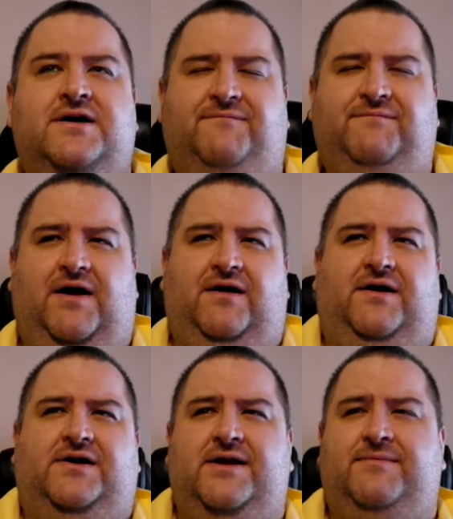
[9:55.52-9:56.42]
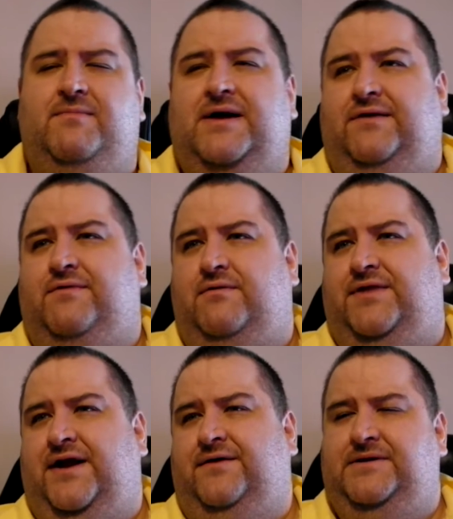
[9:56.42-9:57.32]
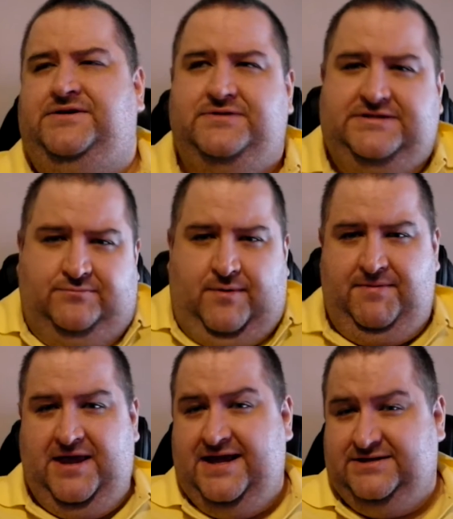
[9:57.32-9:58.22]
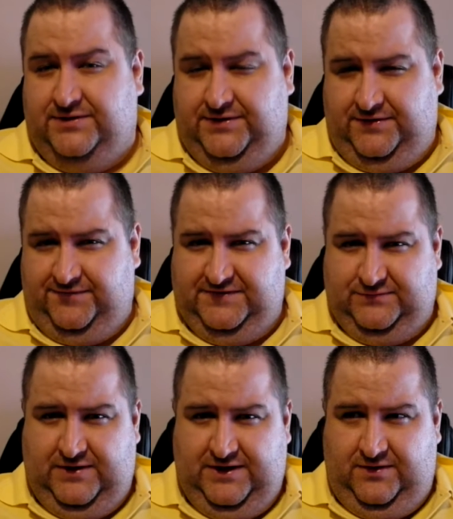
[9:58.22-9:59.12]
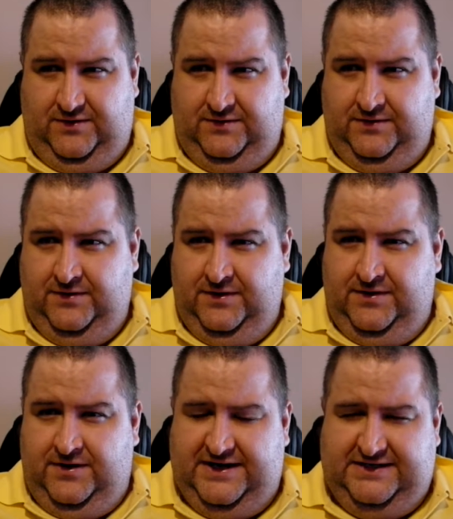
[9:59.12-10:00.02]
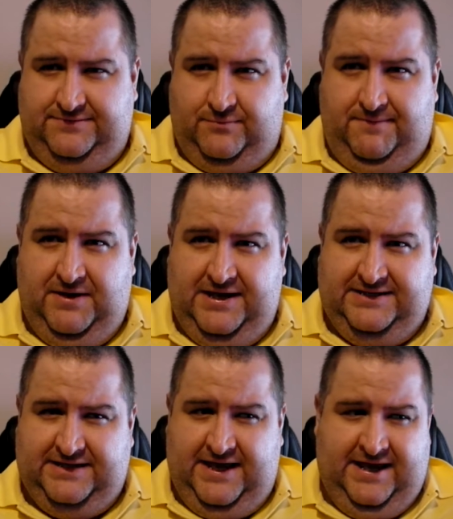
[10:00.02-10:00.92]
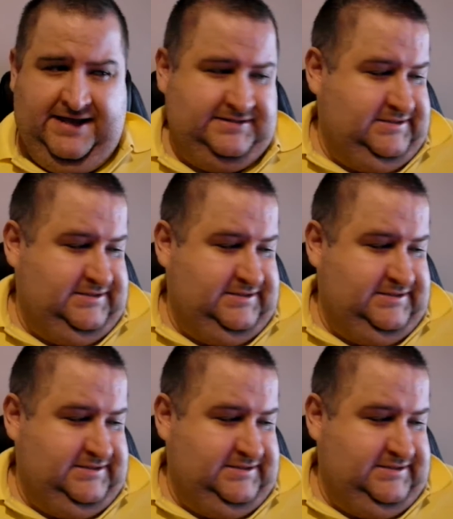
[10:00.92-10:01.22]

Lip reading: I've kind of been mucking around with that. I've been doing some repairs on and off as well. I did some repairs at.